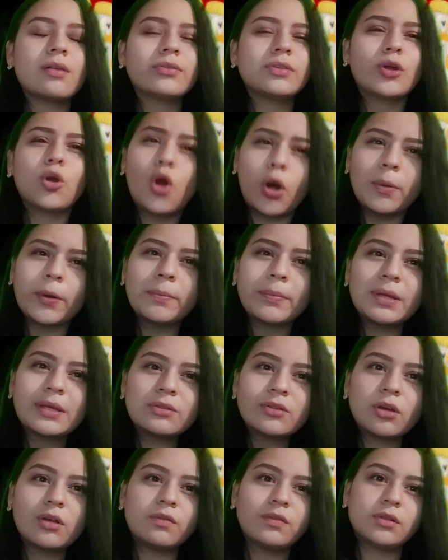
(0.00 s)
The
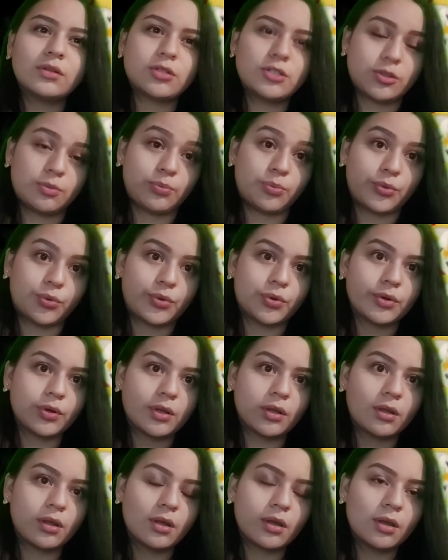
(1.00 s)
government of Luxembourg,
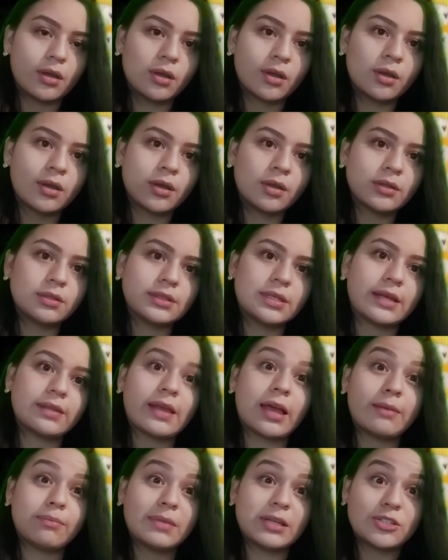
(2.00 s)

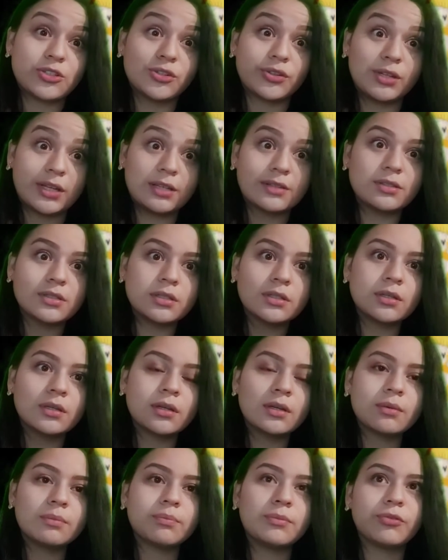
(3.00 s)
that I mentioned it
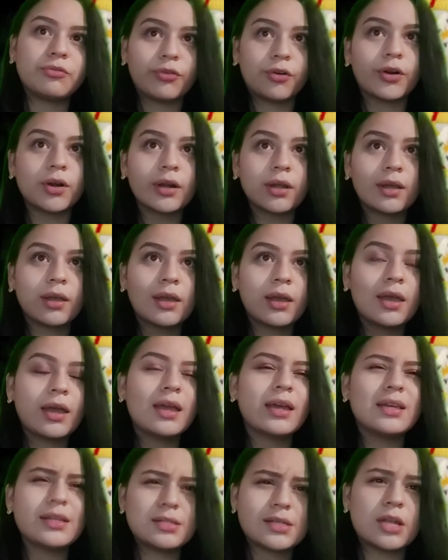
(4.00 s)
before,
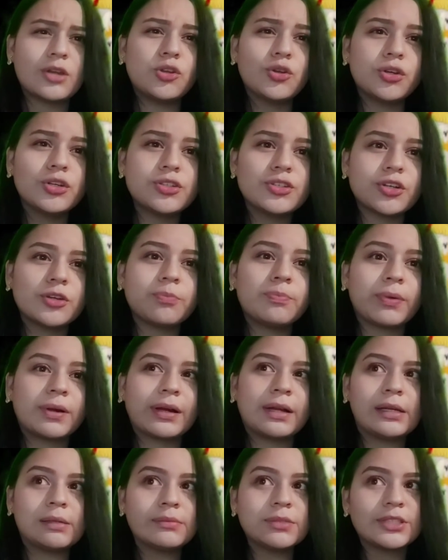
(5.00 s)
is a unitary
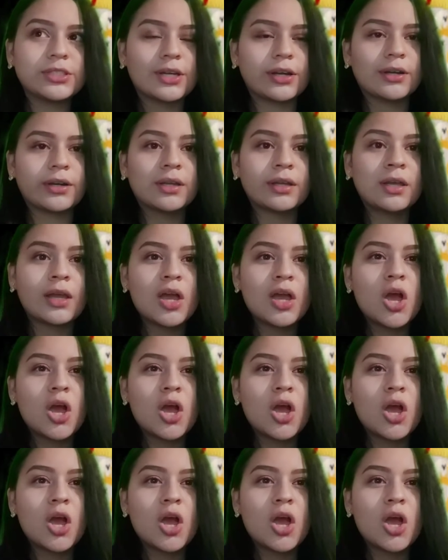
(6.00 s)
parliamentary.